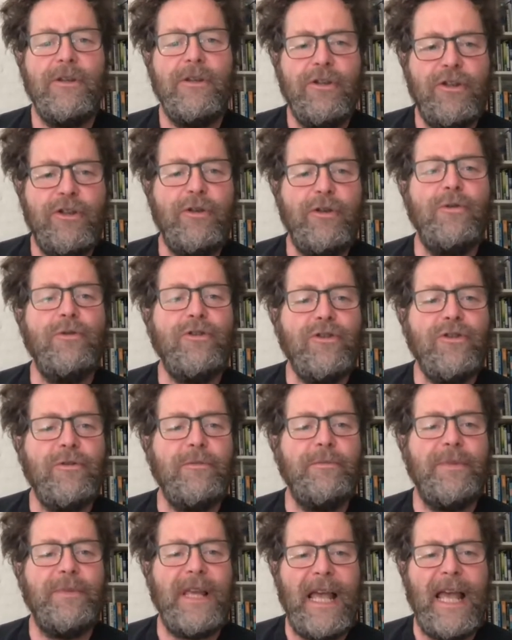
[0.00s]
You
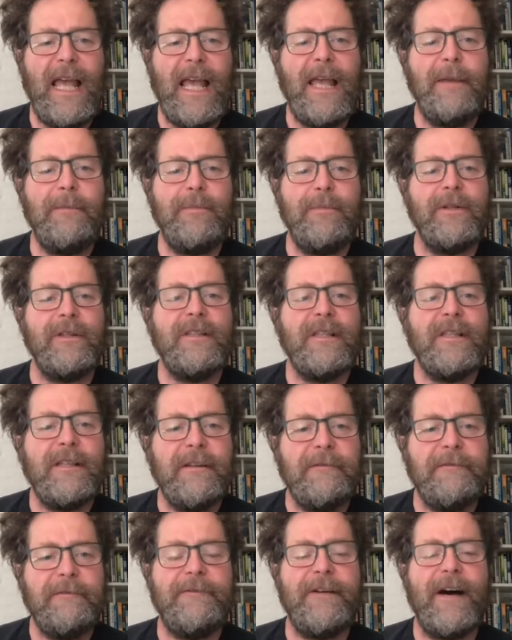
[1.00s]
should be able to
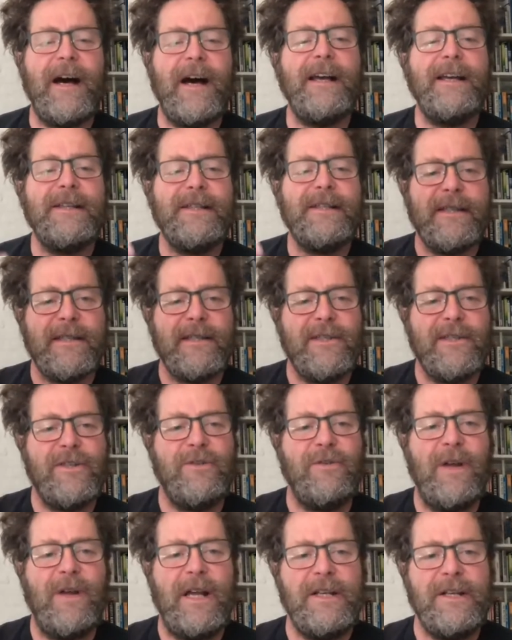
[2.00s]
devise a
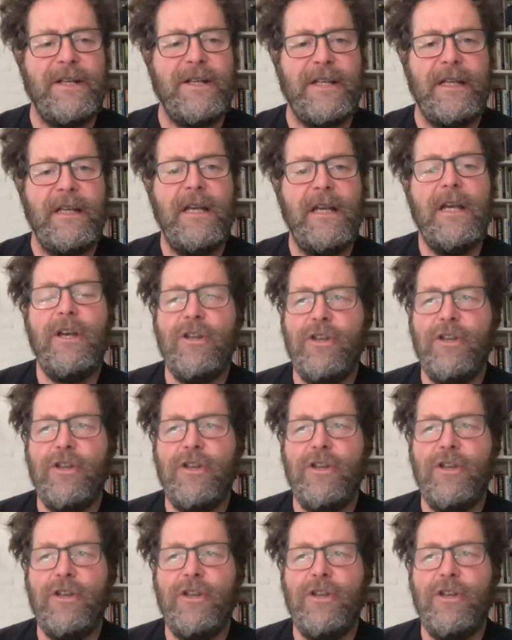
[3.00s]
strategy.